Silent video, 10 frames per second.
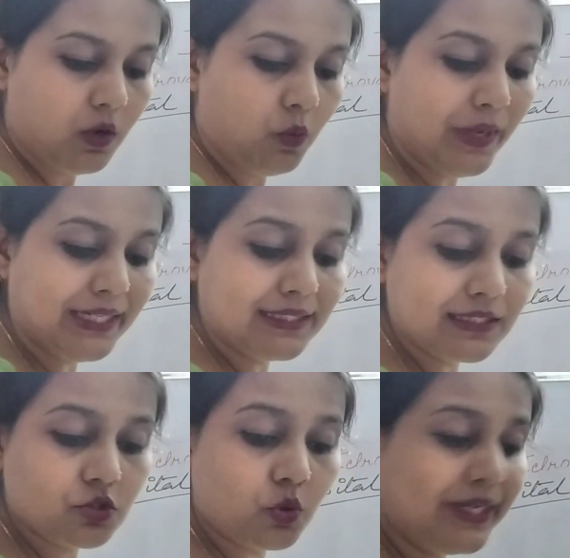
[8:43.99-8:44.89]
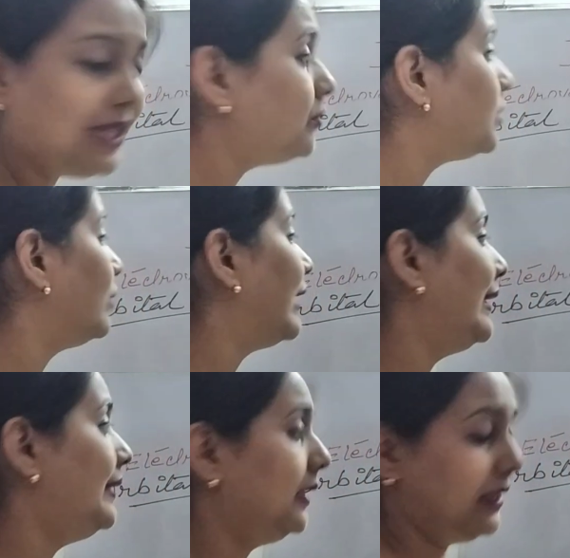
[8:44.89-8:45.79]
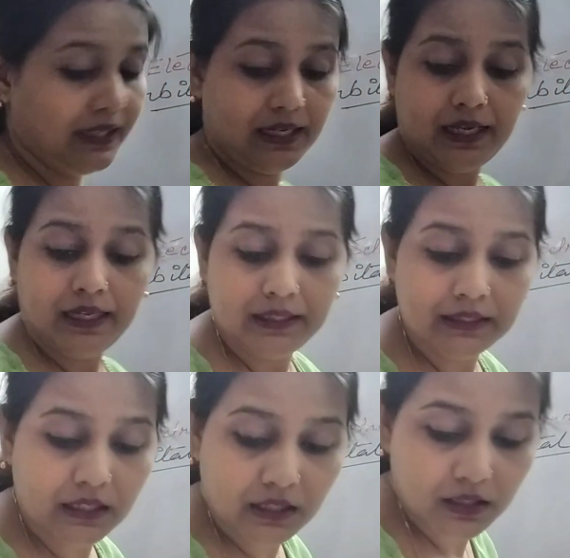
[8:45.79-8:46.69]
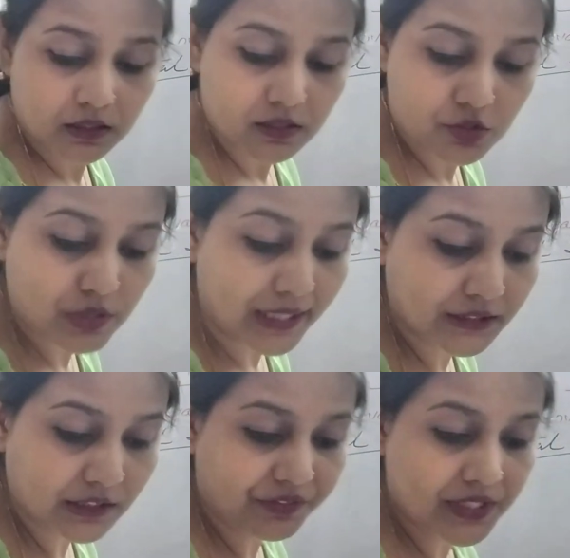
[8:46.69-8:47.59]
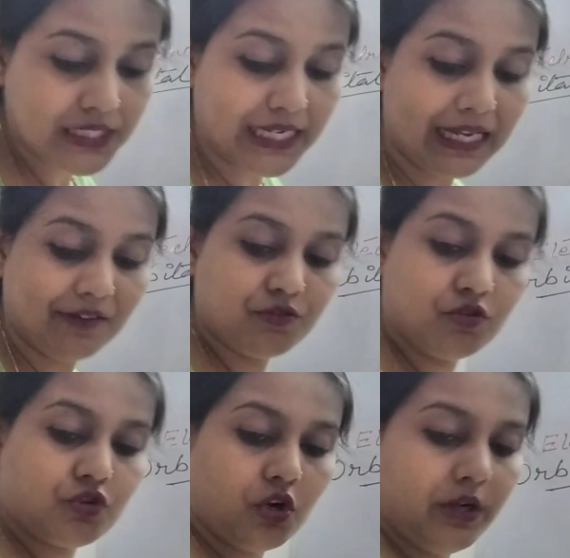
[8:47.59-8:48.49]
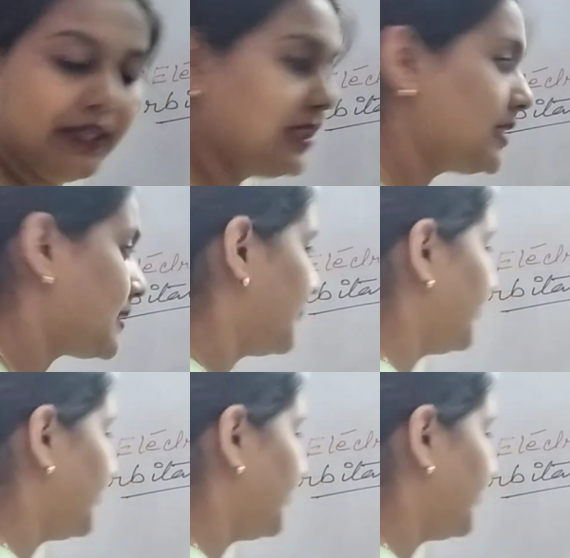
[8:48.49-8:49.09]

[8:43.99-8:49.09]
when it is sodium chloride, the structure first I have to draw is